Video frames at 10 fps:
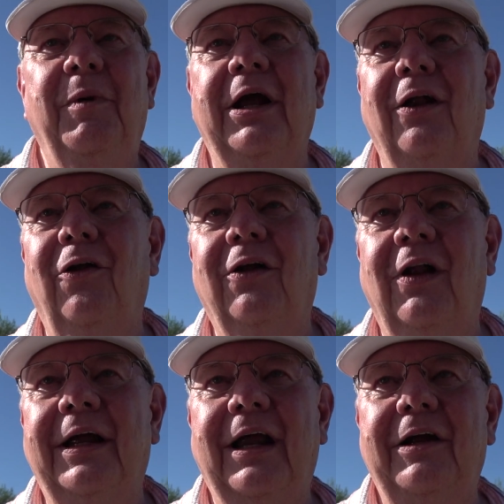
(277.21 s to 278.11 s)
make it look
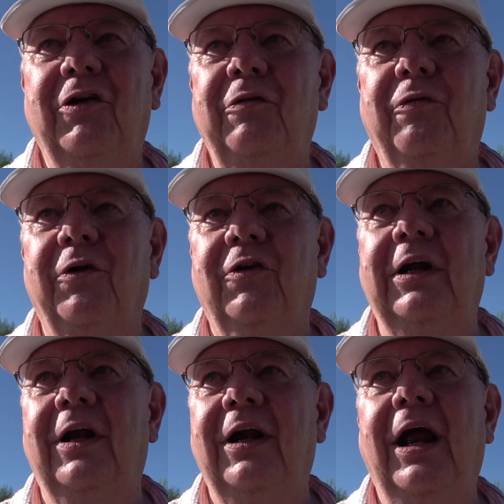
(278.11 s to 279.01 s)
like
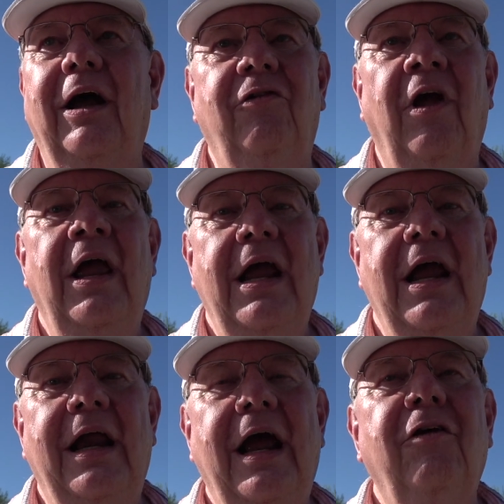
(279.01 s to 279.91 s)
1914, and
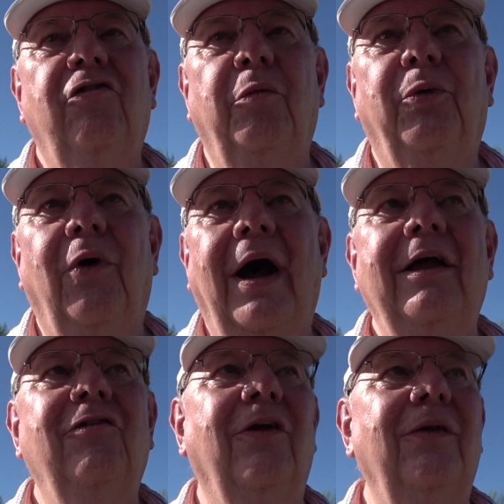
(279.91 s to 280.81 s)
it has
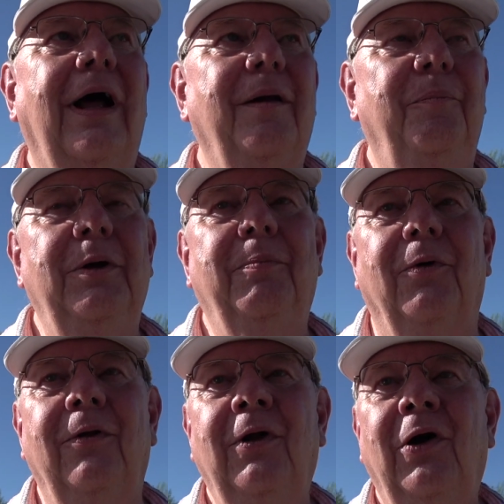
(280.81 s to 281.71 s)
surprised a lot of
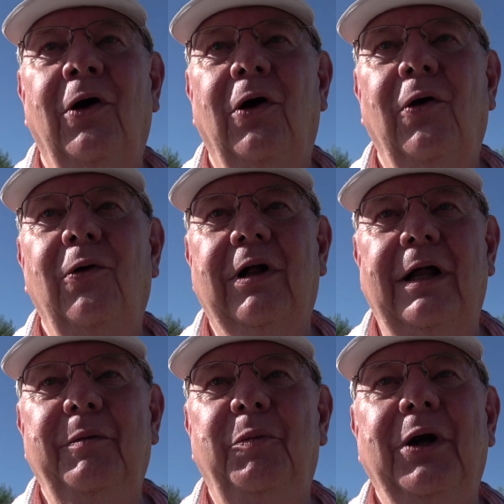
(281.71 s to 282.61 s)
people who
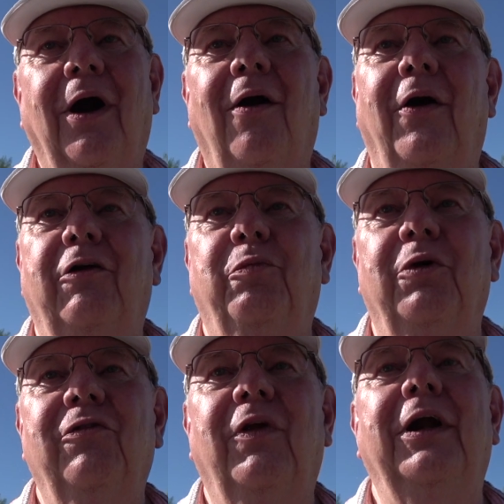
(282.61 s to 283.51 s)
claim to be car
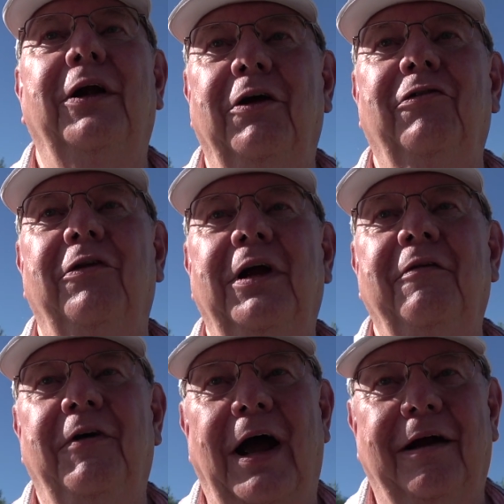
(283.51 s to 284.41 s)
experts that it isn't
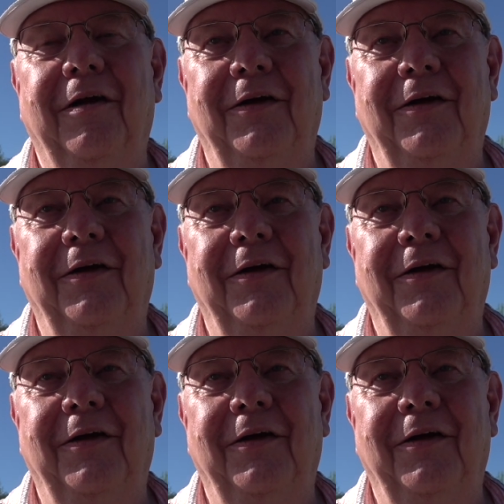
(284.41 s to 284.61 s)
in fact a